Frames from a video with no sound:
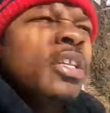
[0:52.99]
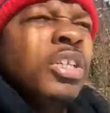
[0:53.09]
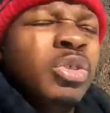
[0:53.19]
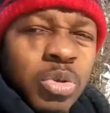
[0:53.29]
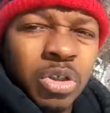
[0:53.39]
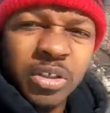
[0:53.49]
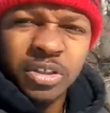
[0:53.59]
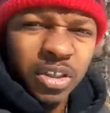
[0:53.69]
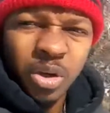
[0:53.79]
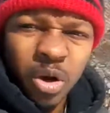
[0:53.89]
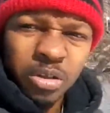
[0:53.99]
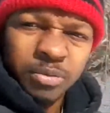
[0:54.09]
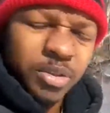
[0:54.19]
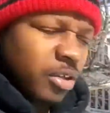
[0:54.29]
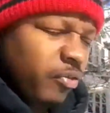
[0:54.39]
that you couldn't see all
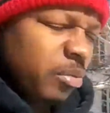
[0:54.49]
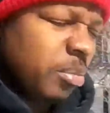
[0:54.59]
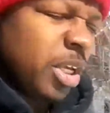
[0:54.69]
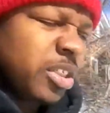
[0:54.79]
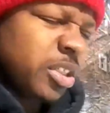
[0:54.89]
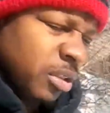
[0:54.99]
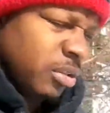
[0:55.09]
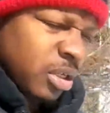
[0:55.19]
of the information.